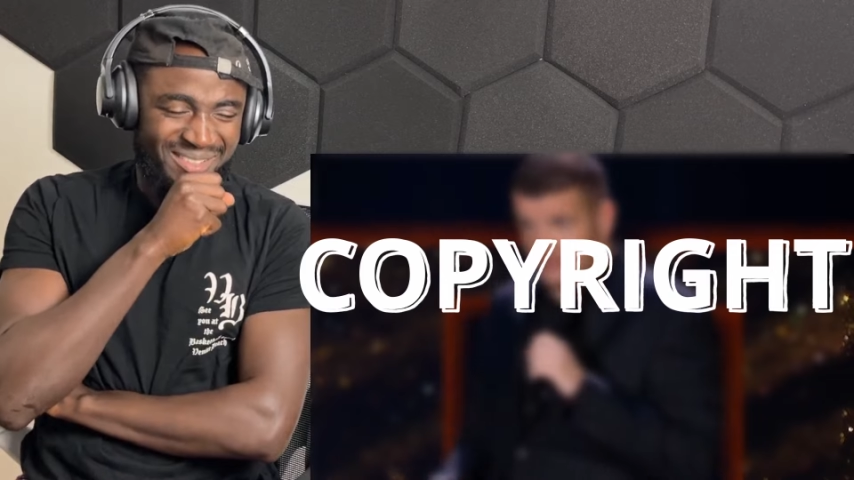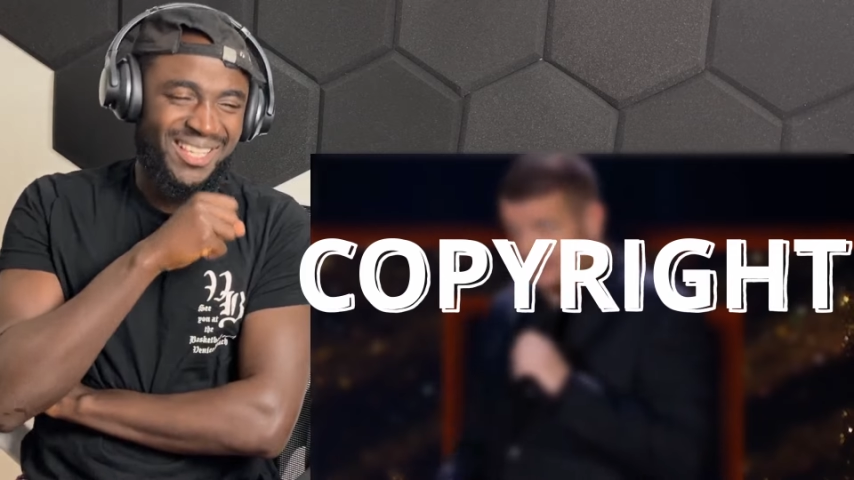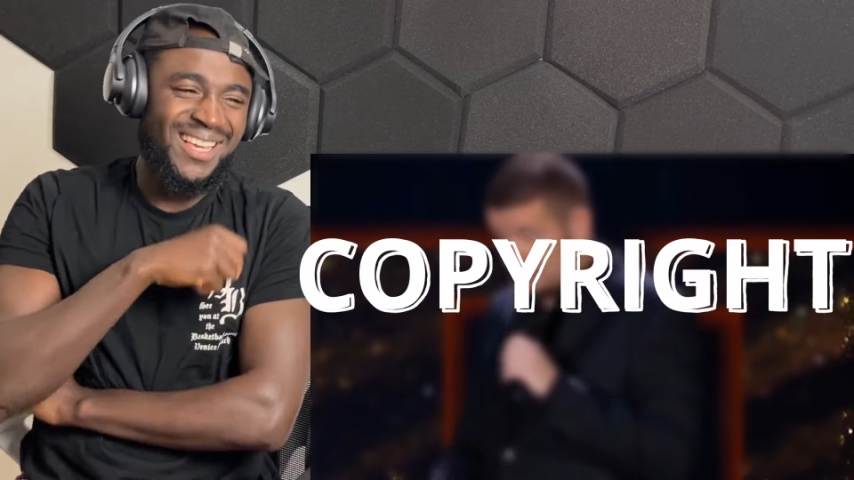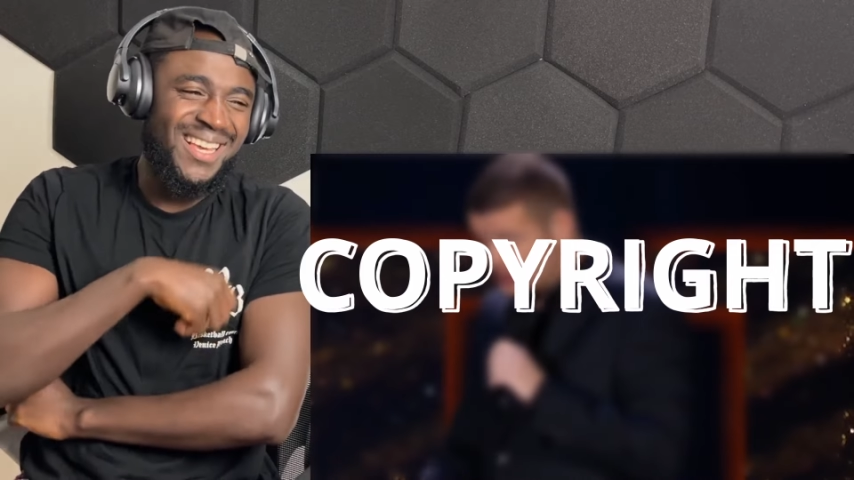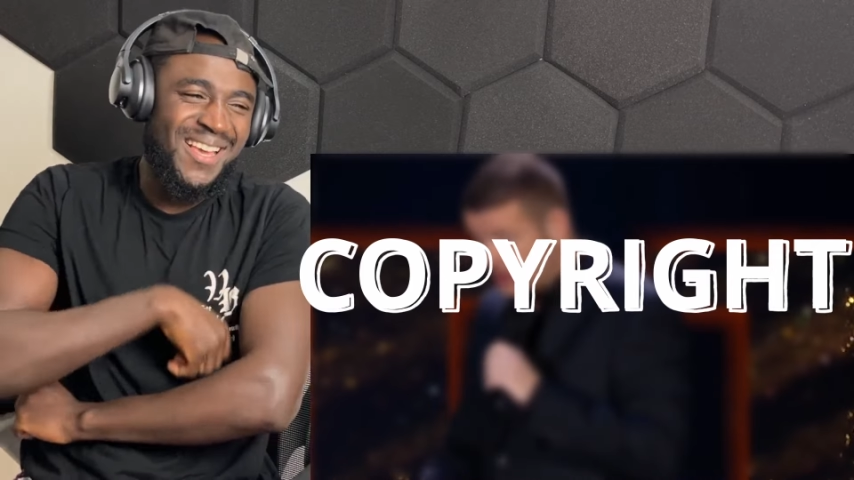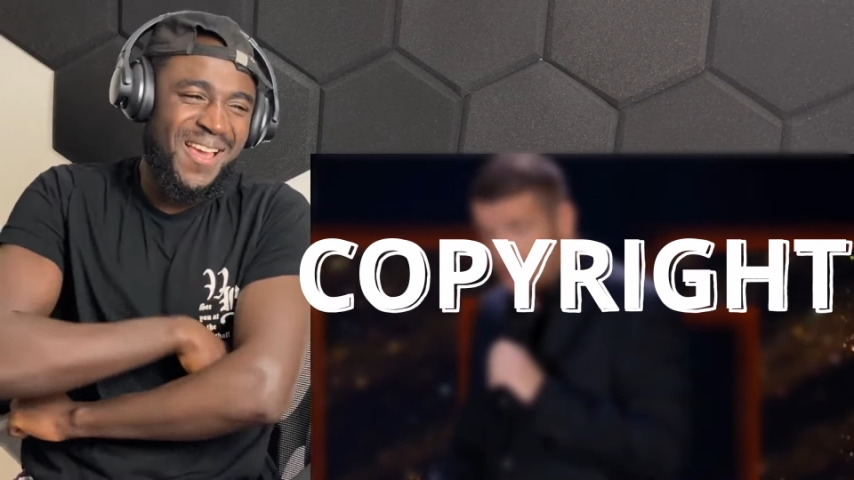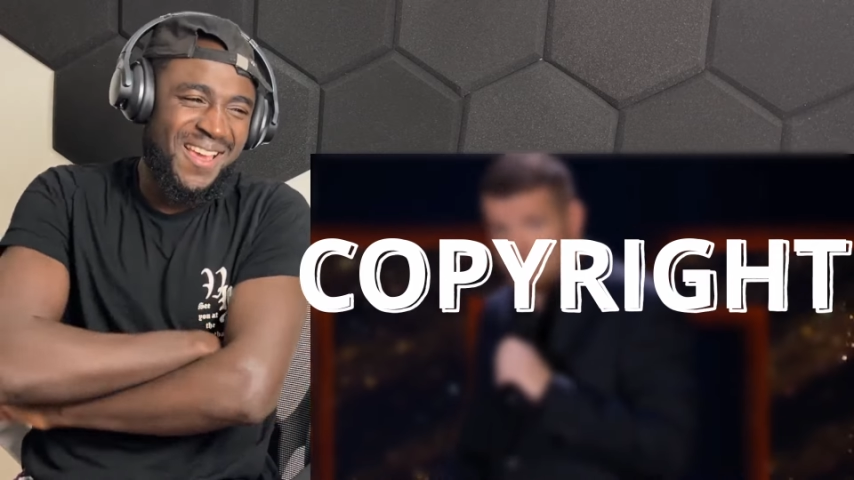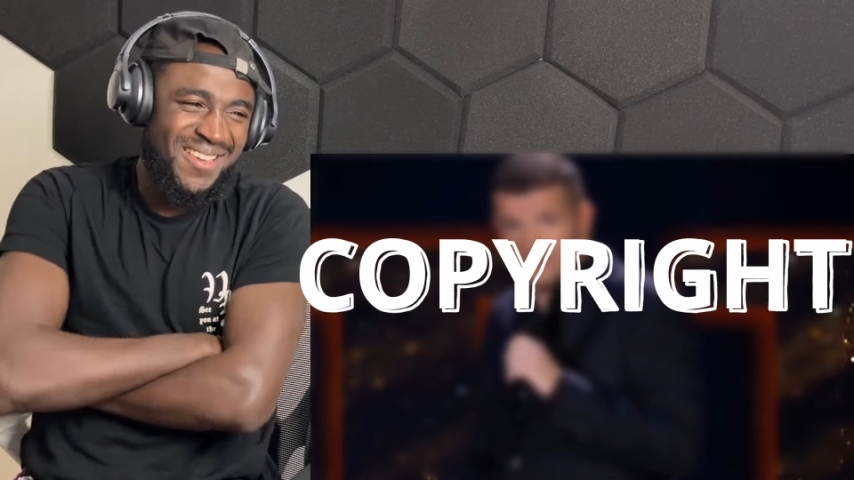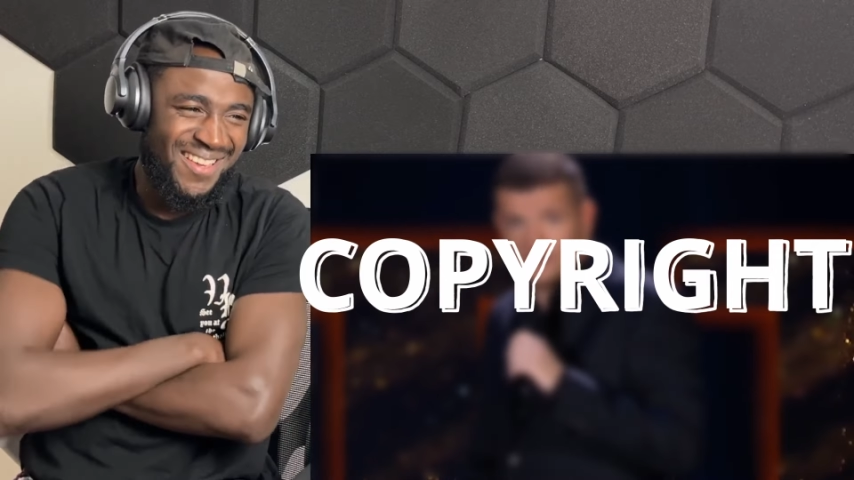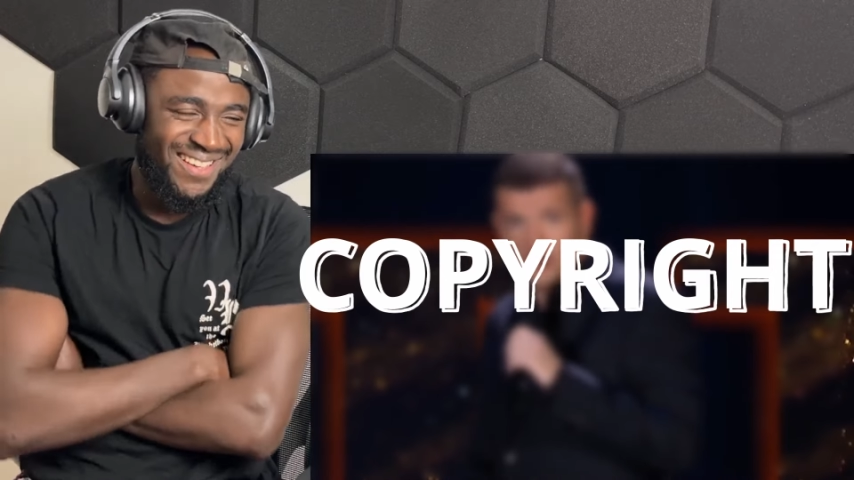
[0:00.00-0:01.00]
Right, you
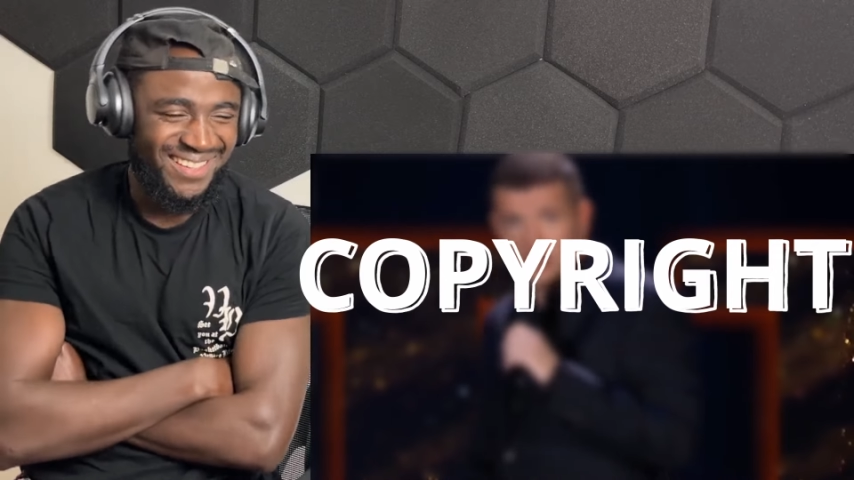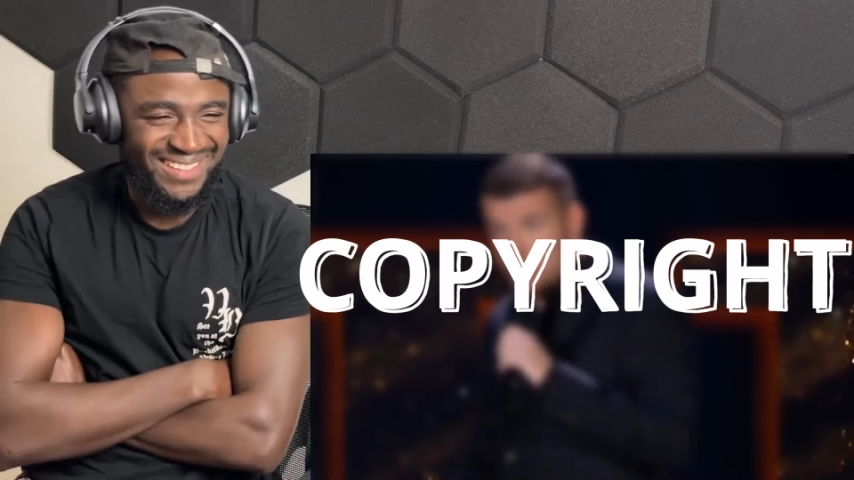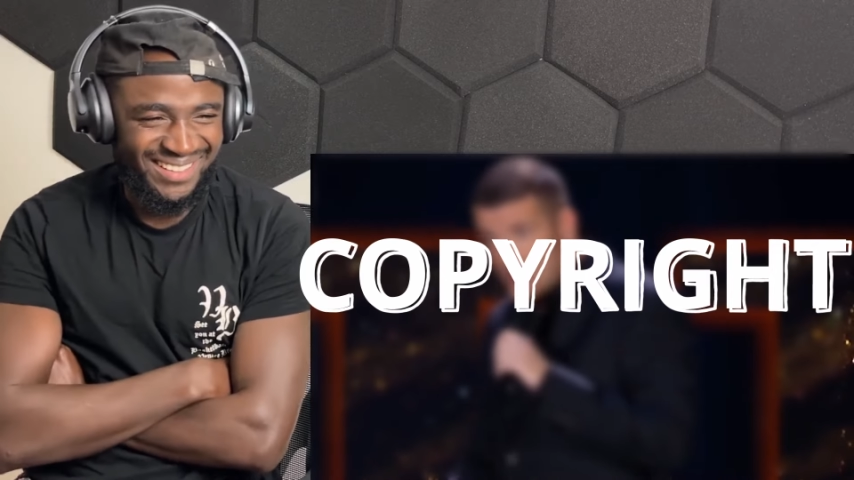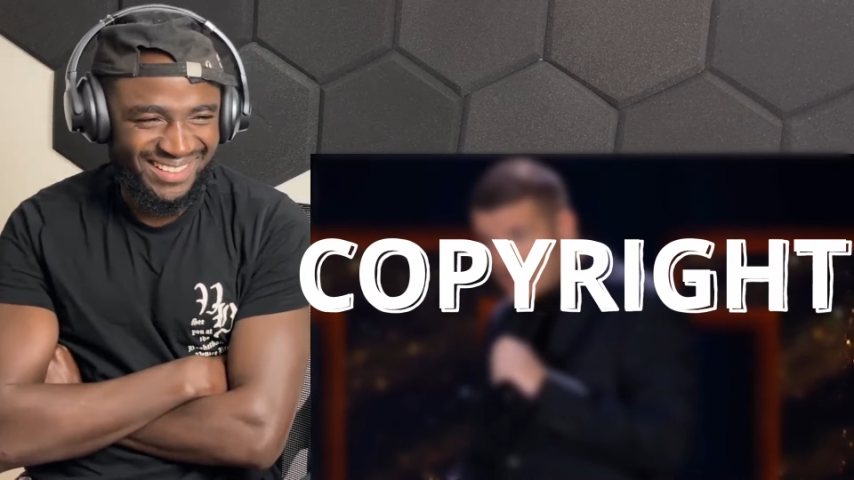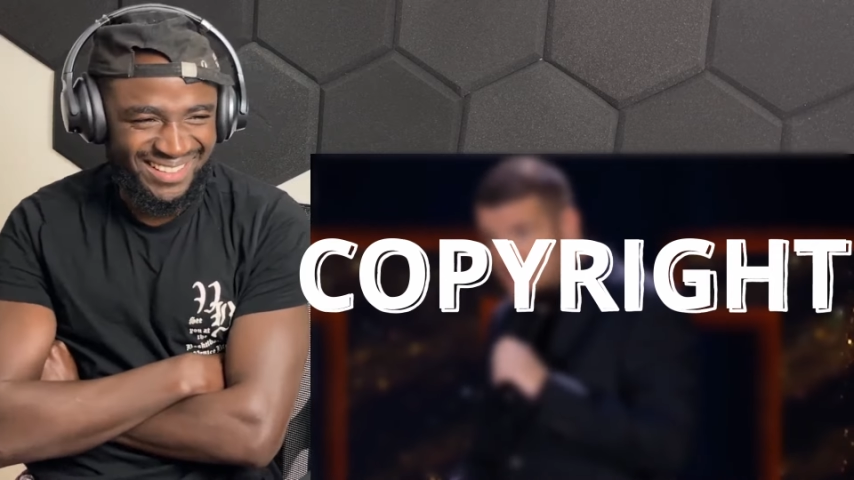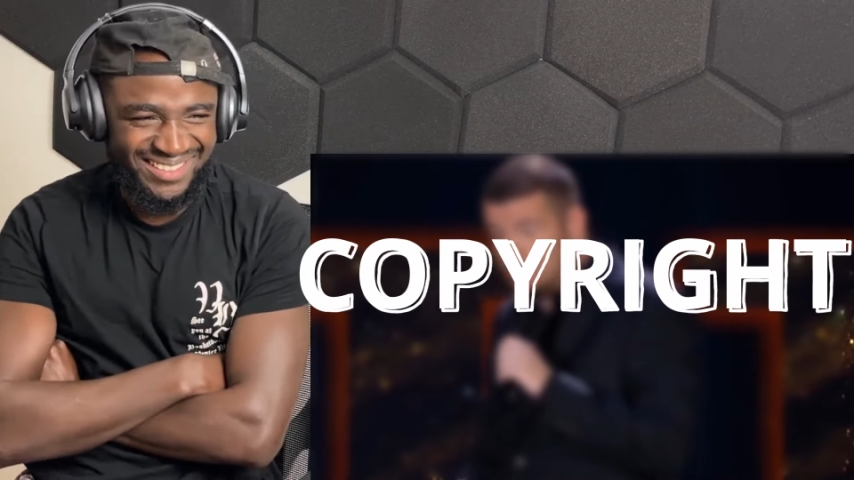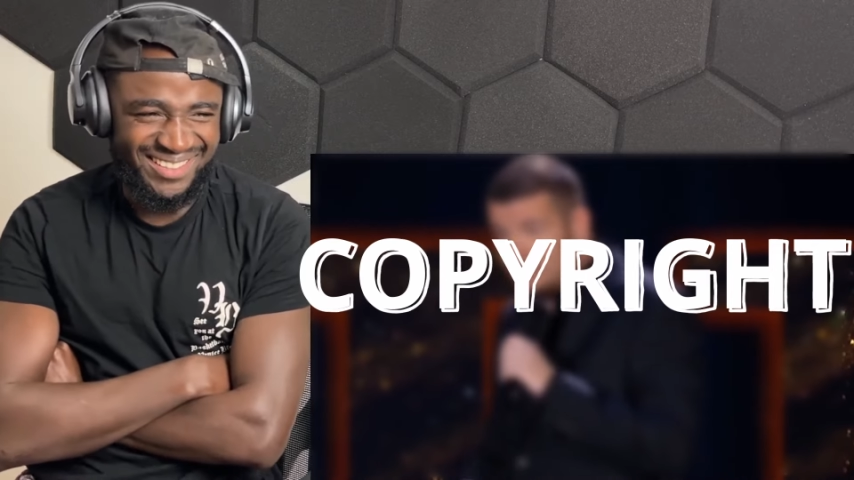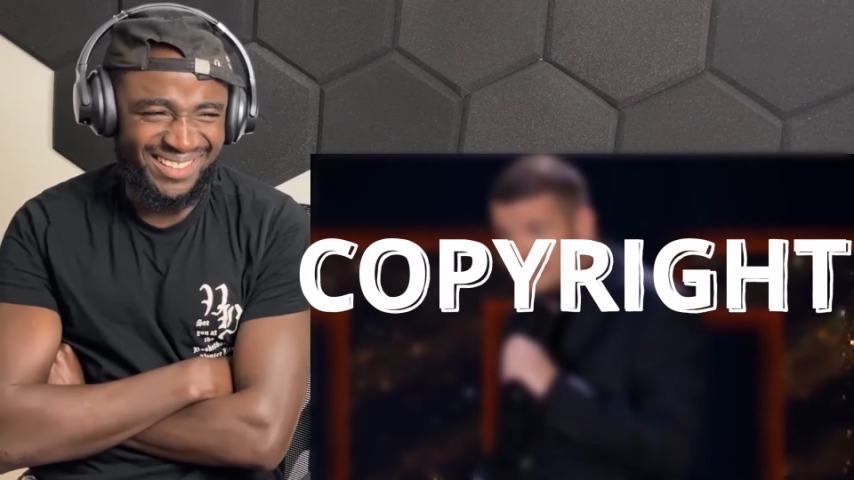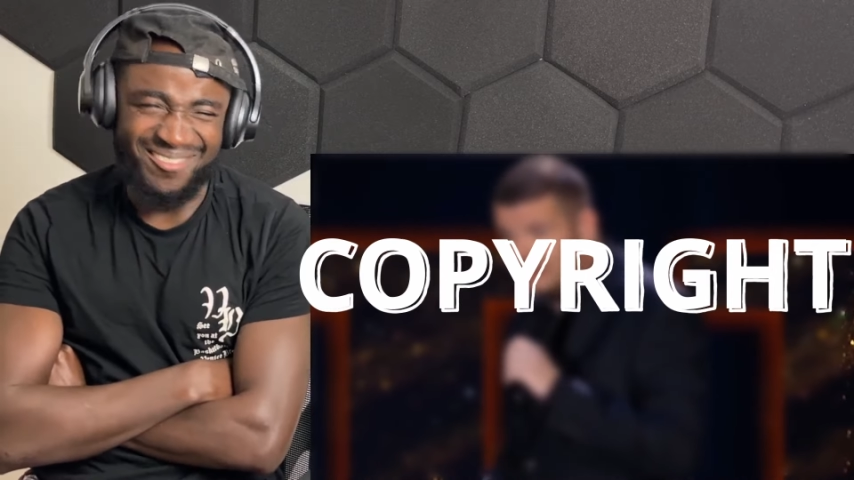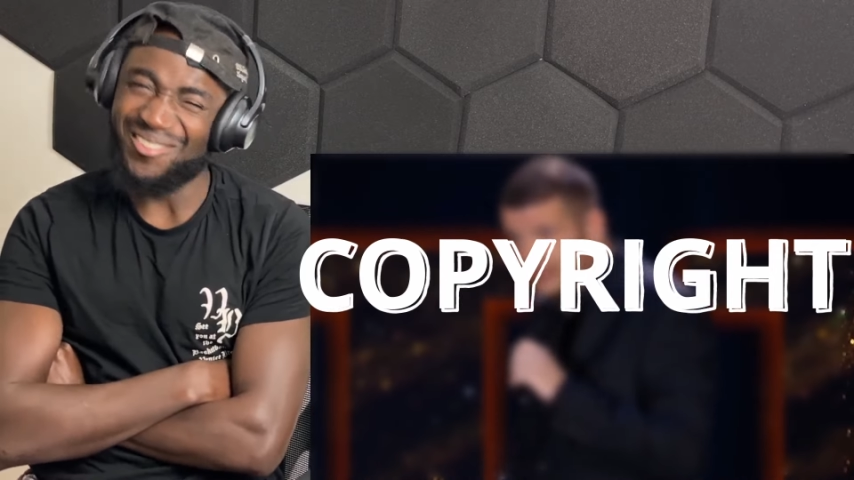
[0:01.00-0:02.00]
charge it through a
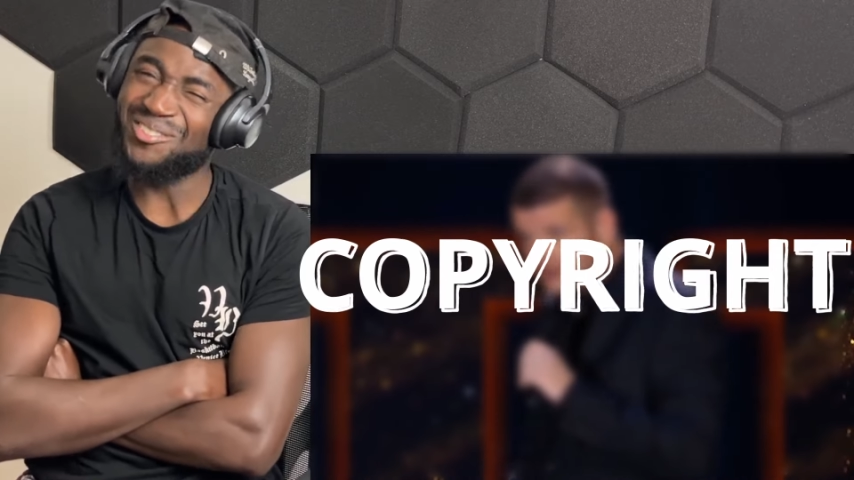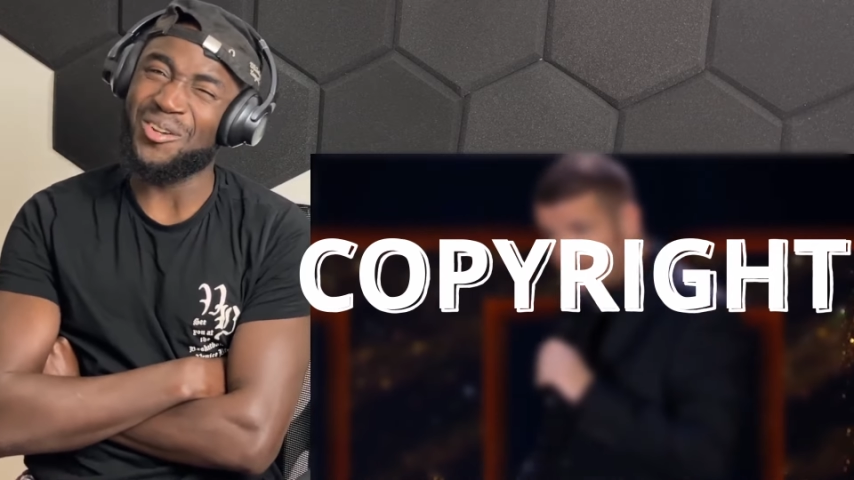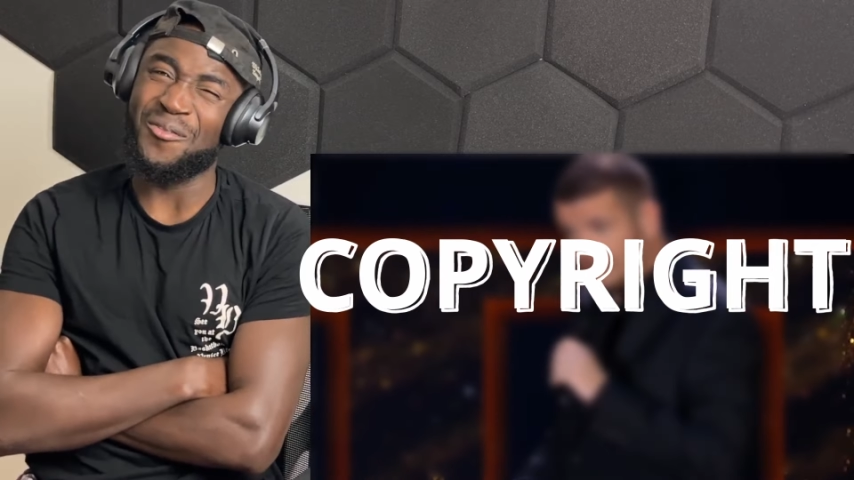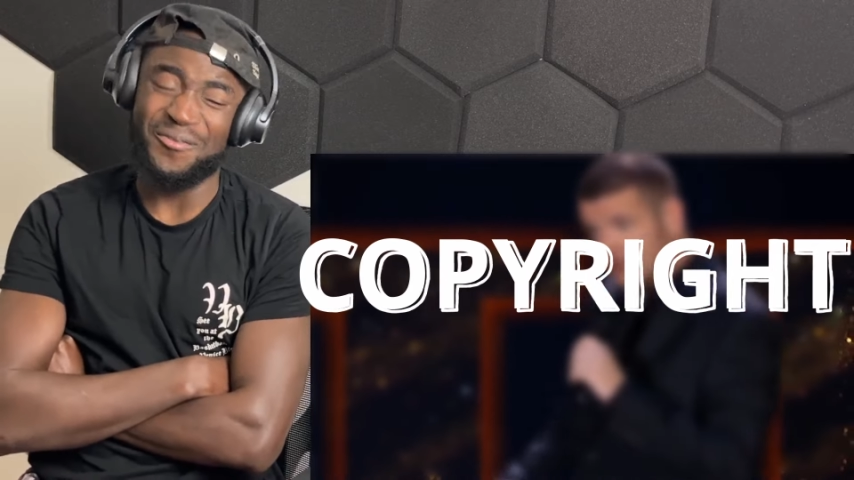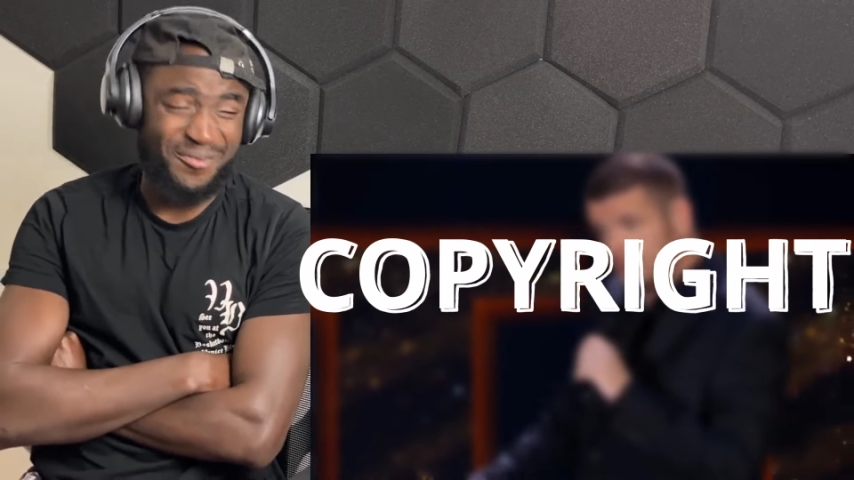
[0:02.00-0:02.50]
USB lead,